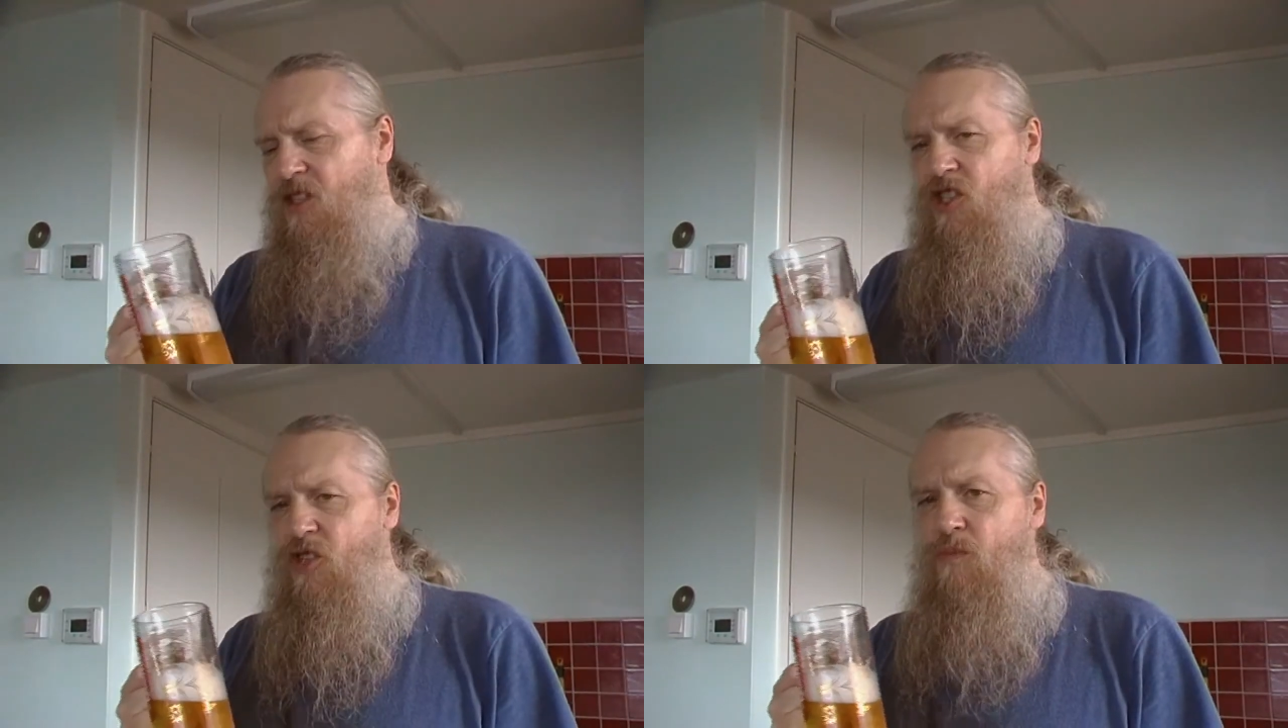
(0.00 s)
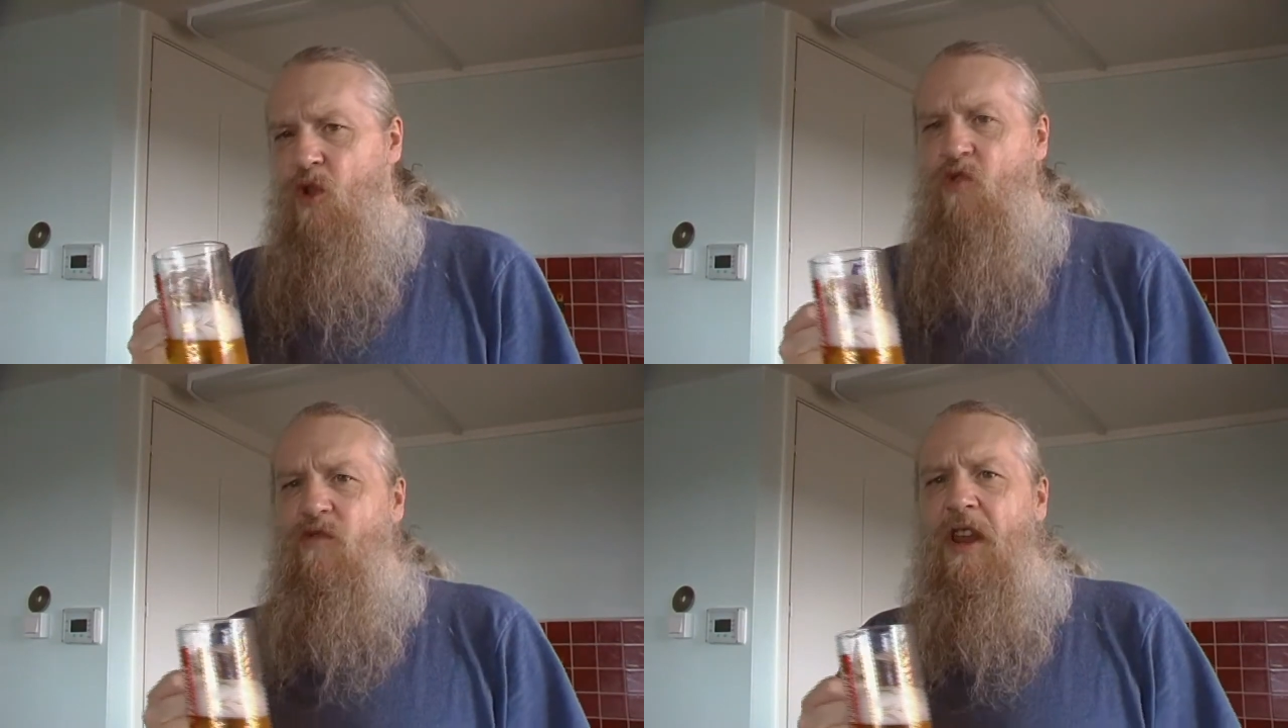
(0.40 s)
And it's
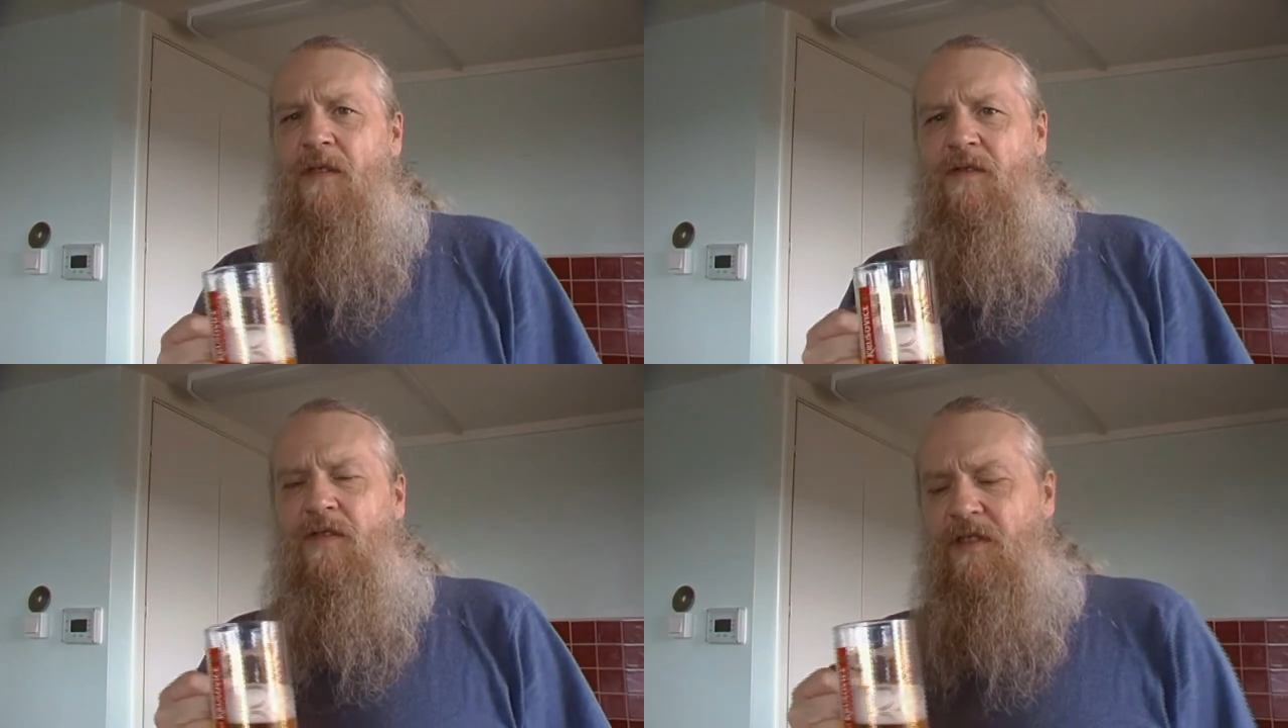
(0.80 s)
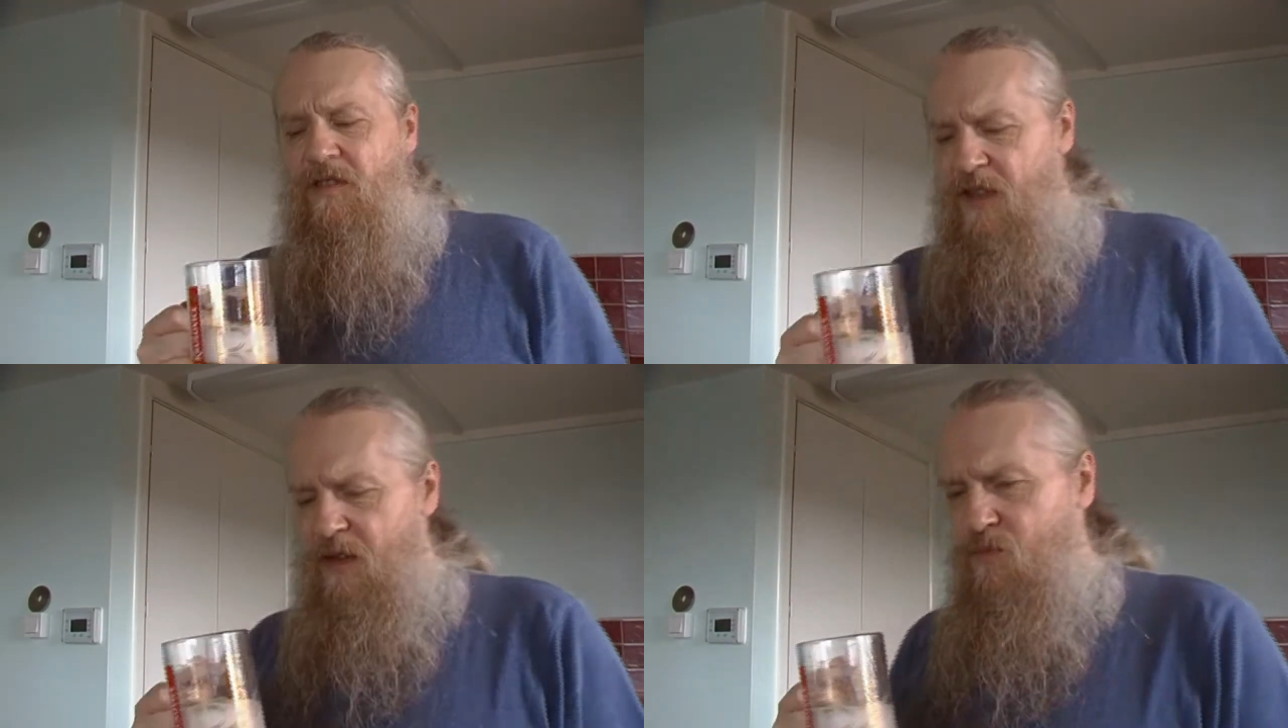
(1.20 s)
smooth and
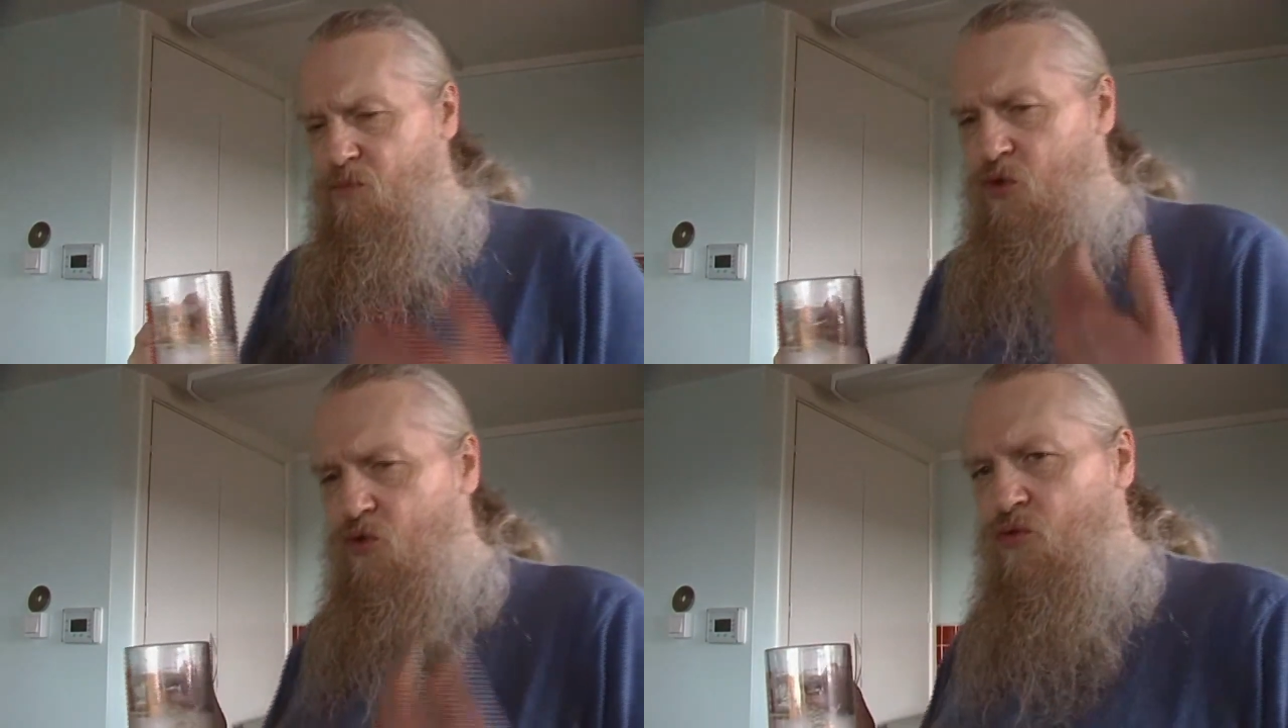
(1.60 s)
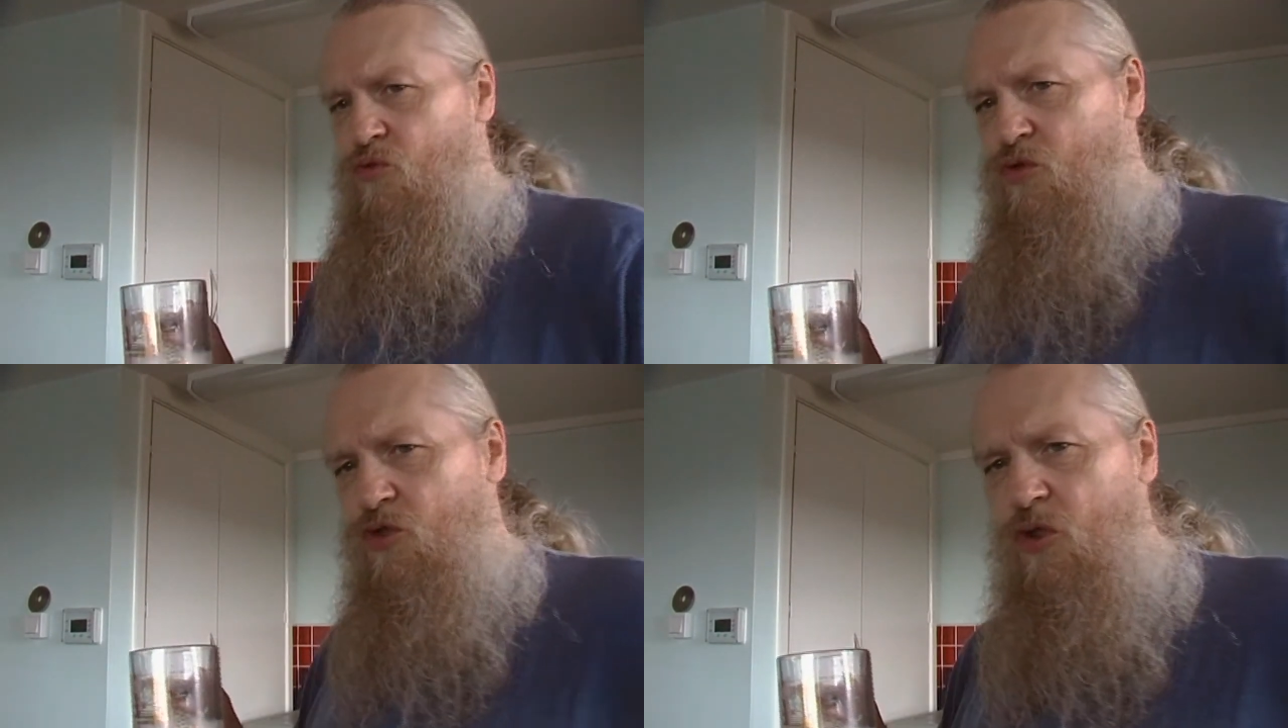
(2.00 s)
everything. It's like,
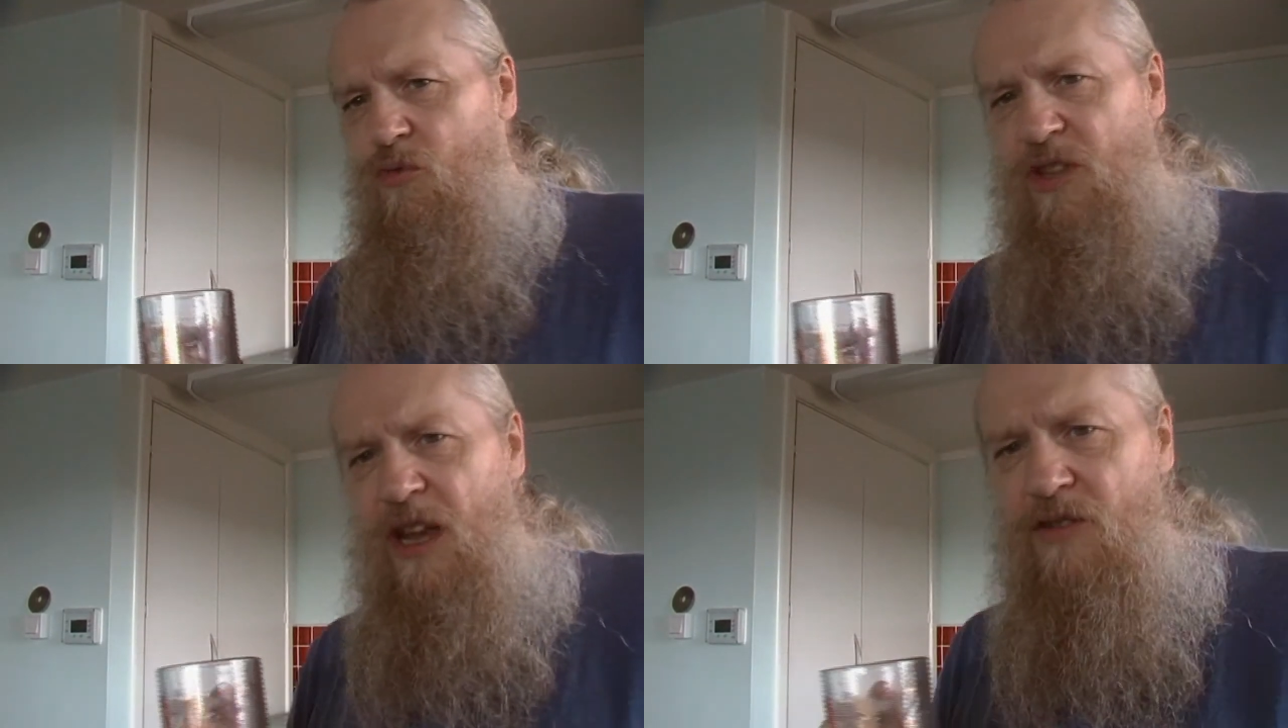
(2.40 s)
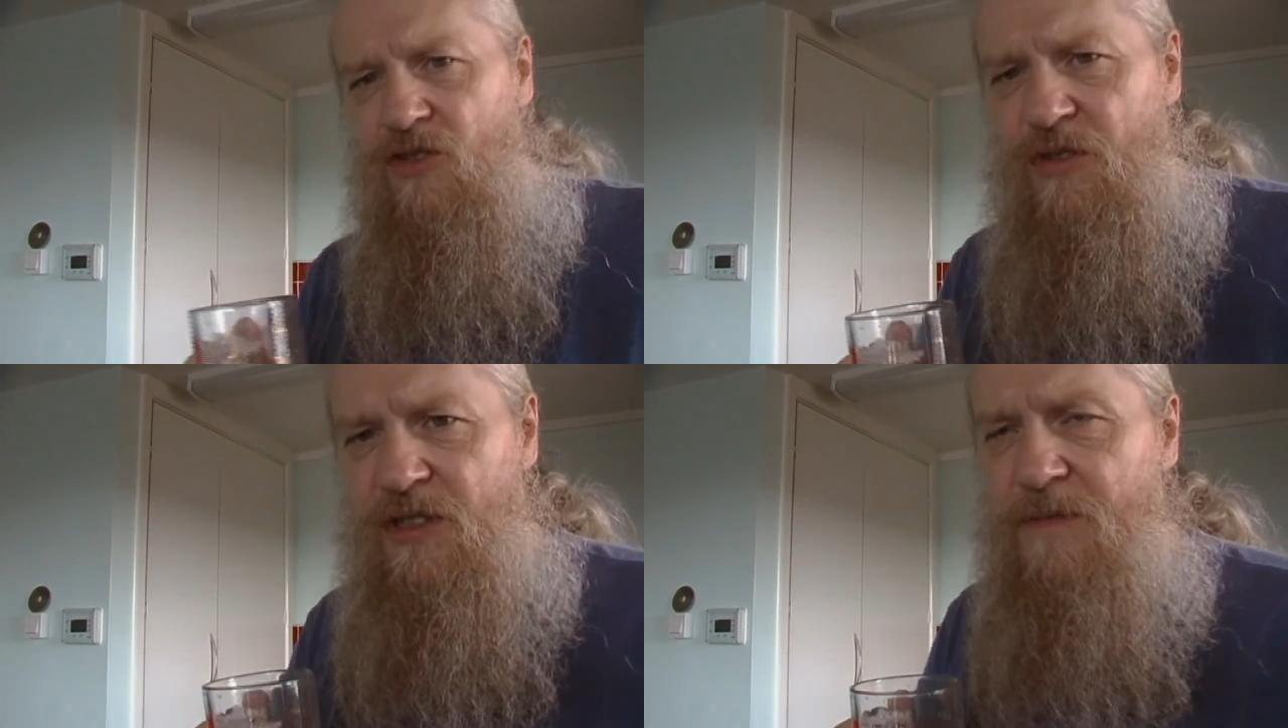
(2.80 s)
just goes
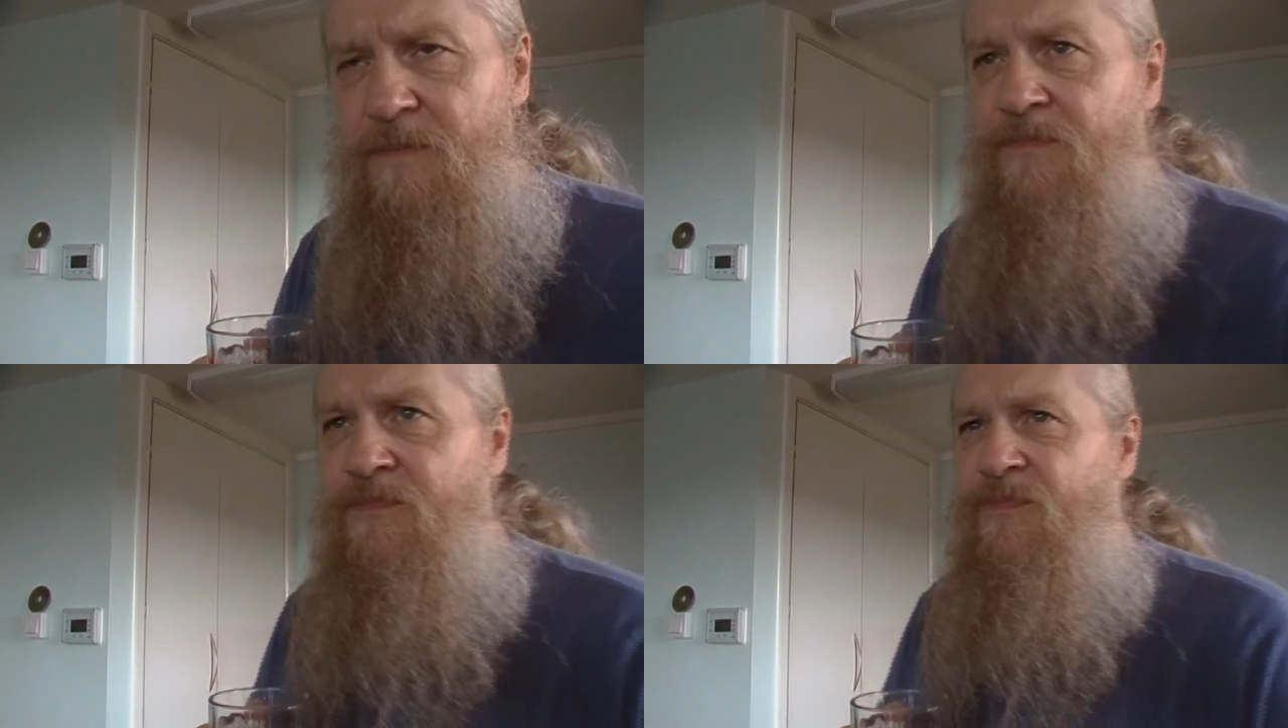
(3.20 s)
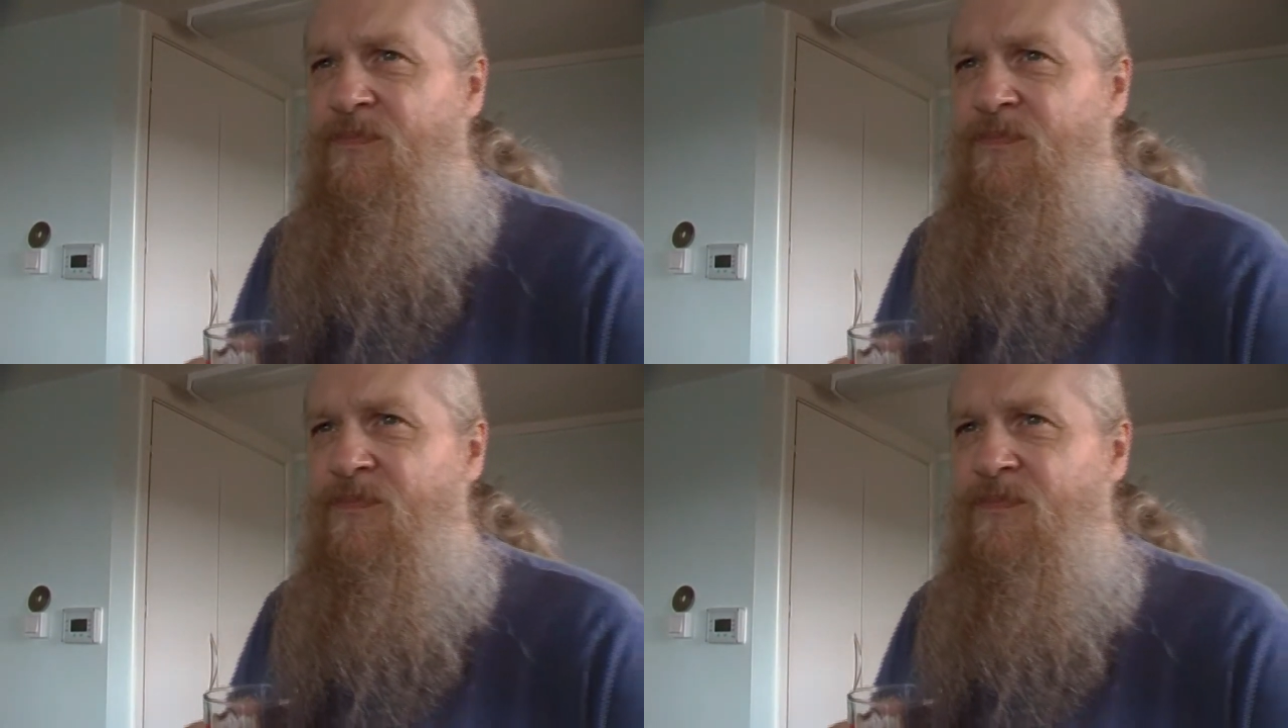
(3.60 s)
down trees.